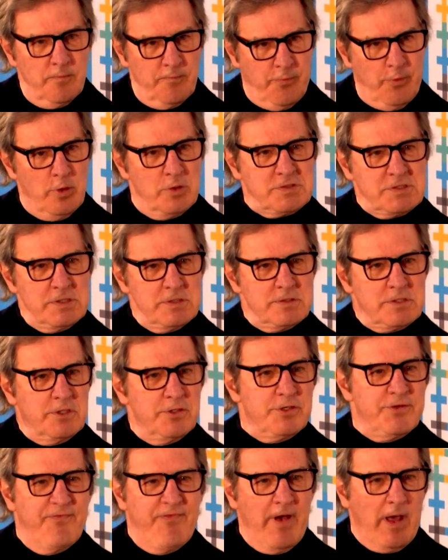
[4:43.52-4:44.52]
versus the
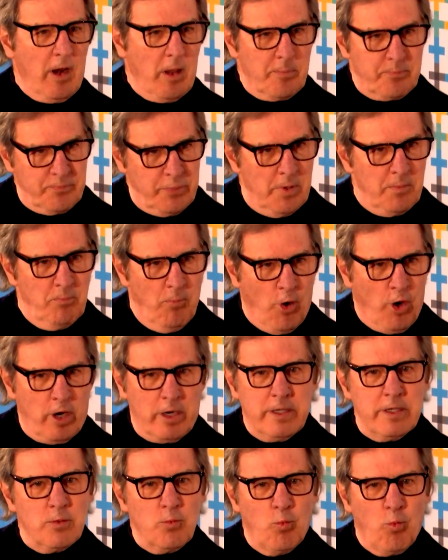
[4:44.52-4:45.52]
developed
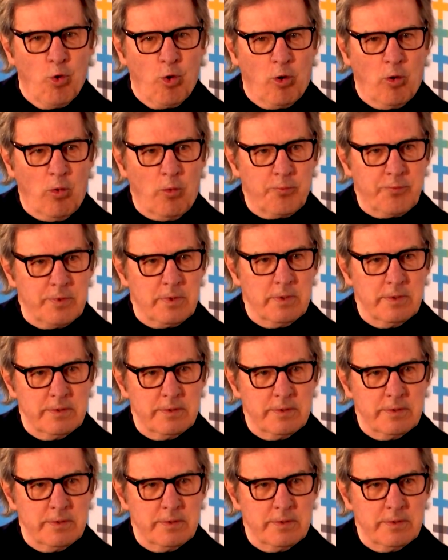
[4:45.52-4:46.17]
market world.